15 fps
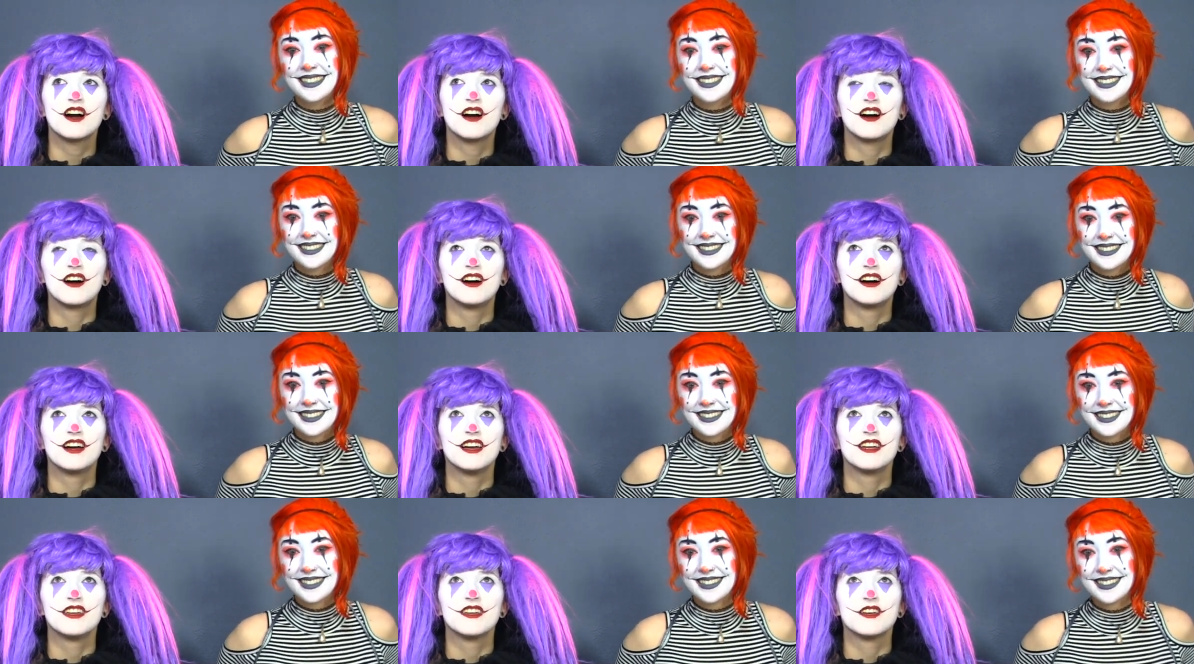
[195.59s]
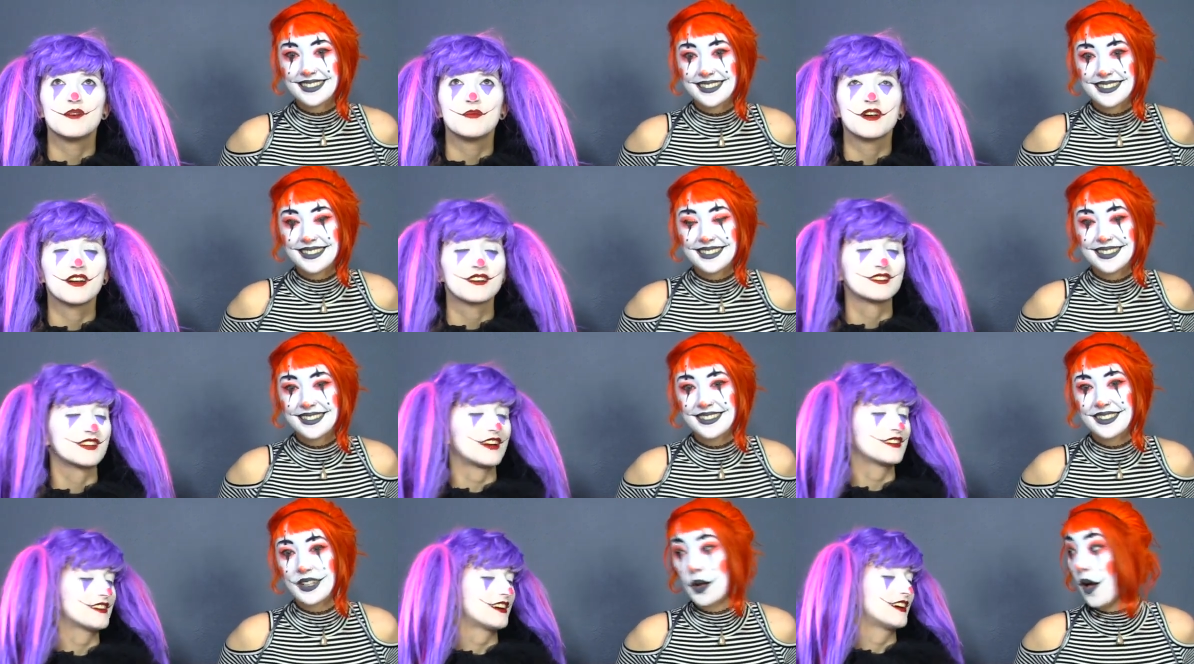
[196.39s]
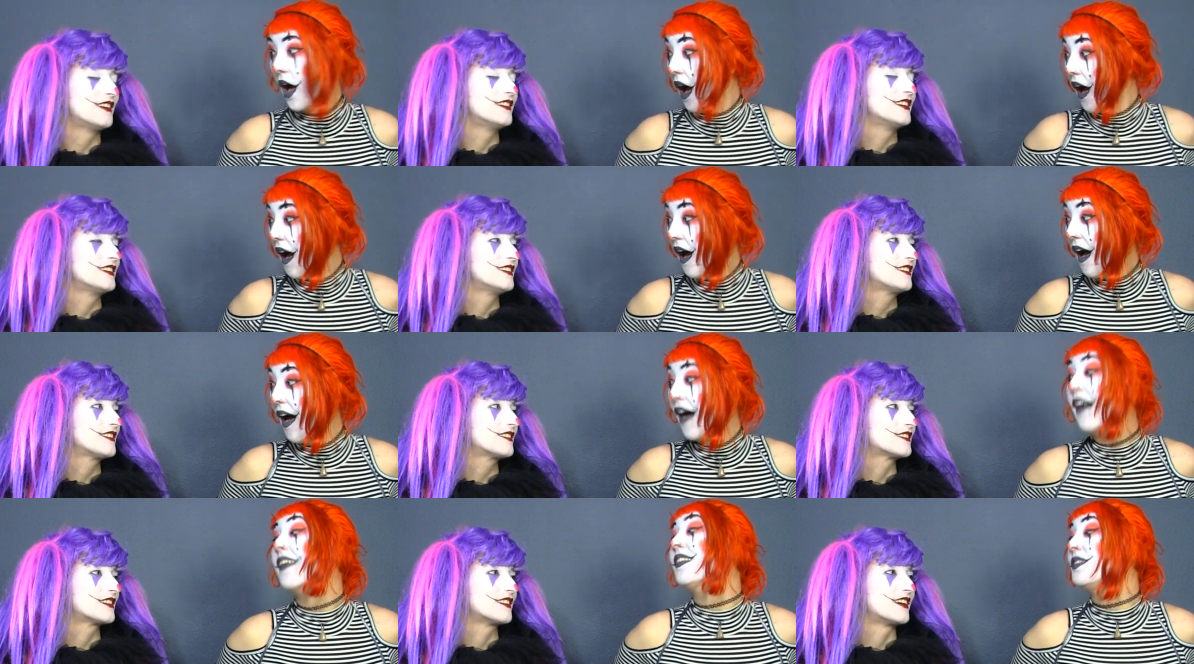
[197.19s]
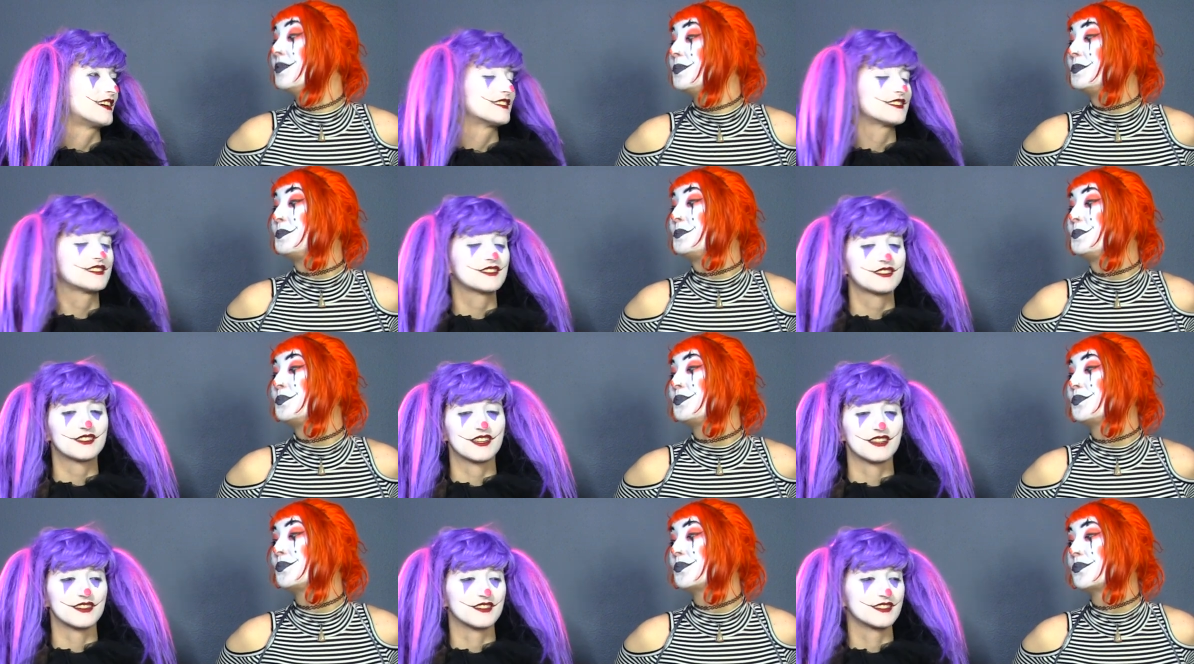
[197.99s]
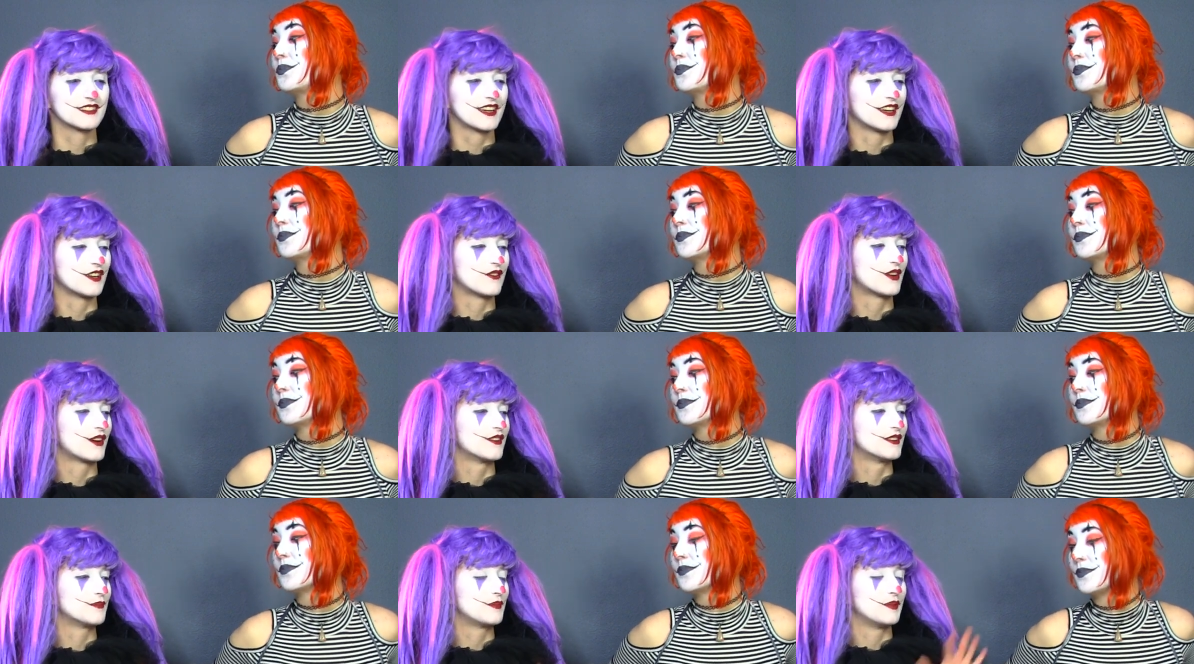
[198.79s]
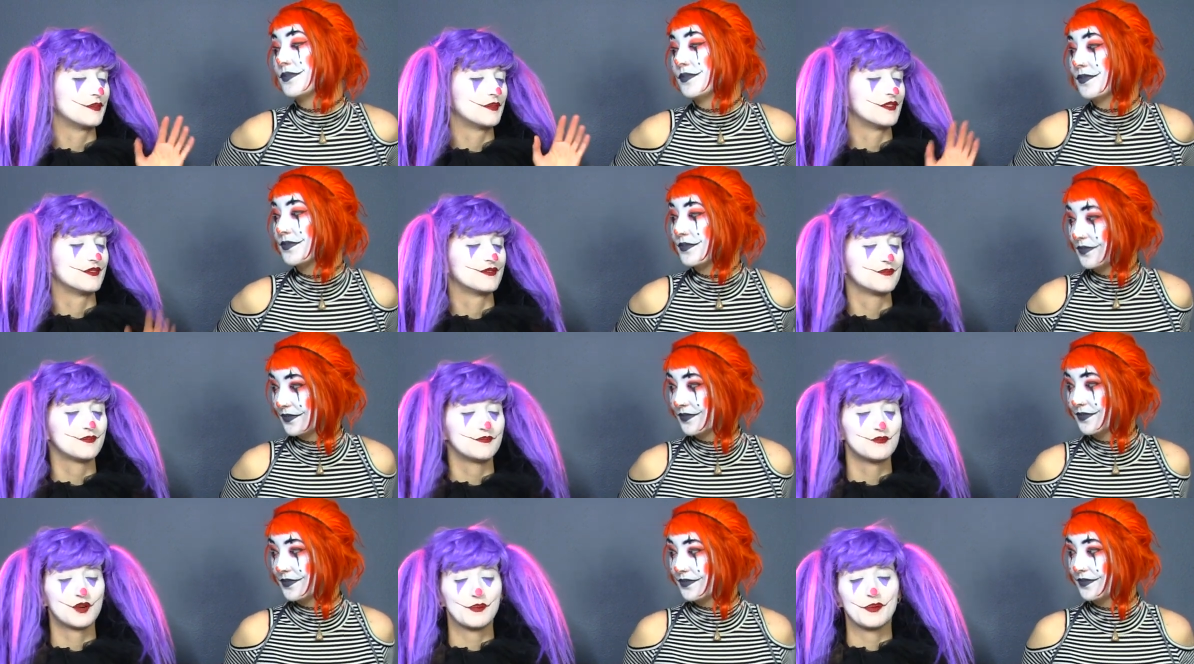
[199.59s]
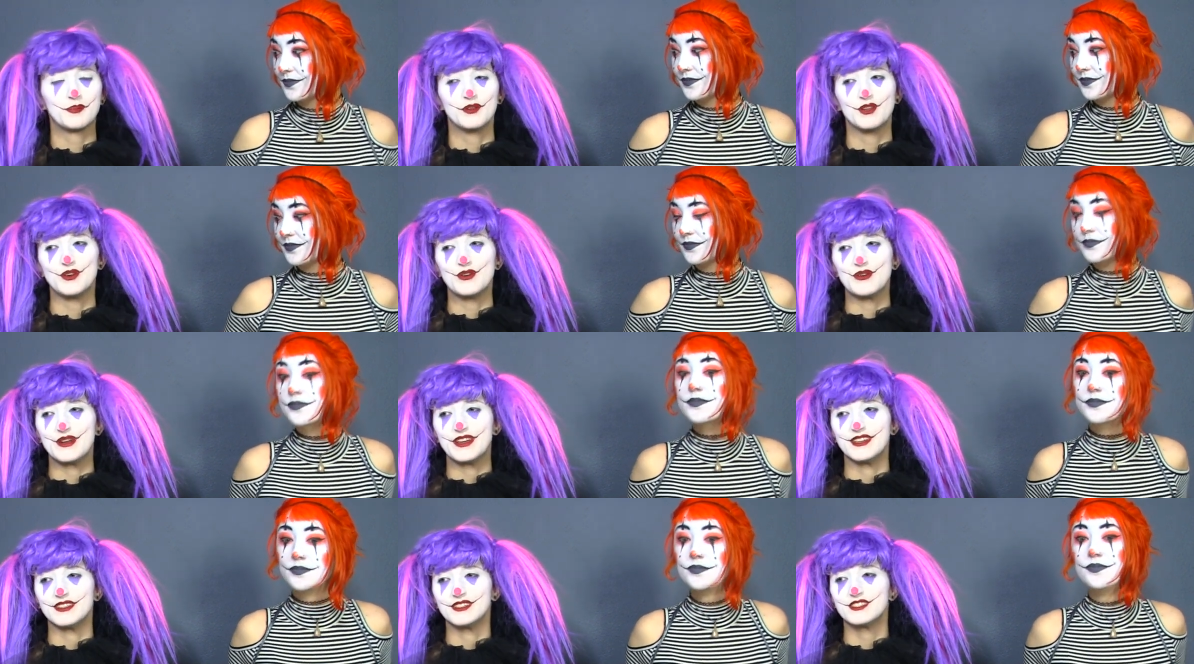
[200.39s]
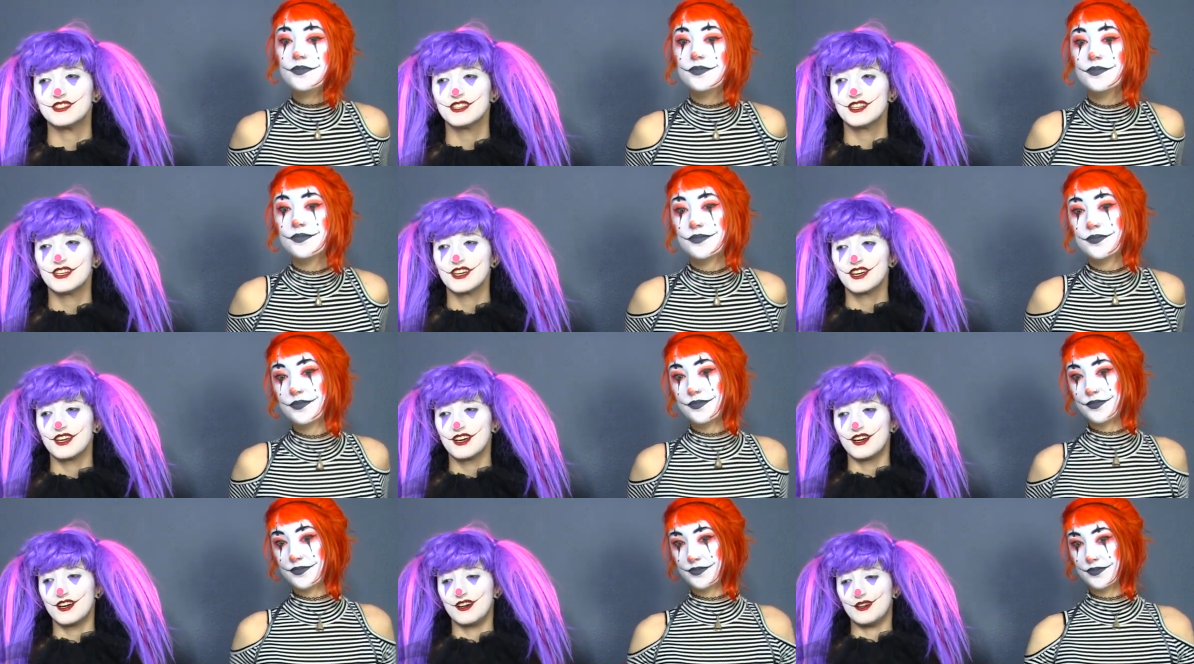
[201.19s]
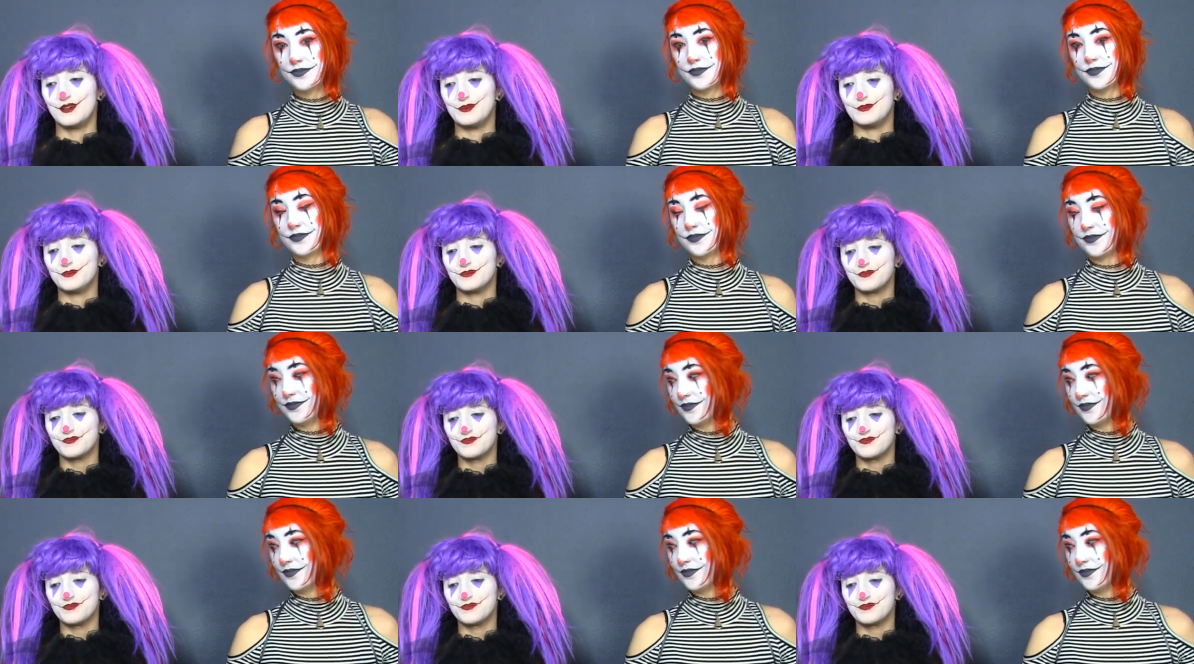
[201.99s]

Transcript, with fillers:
Speaker 1: on America's Got Talent of the last, like, that's kind of how he, people, more people know who he is. Um,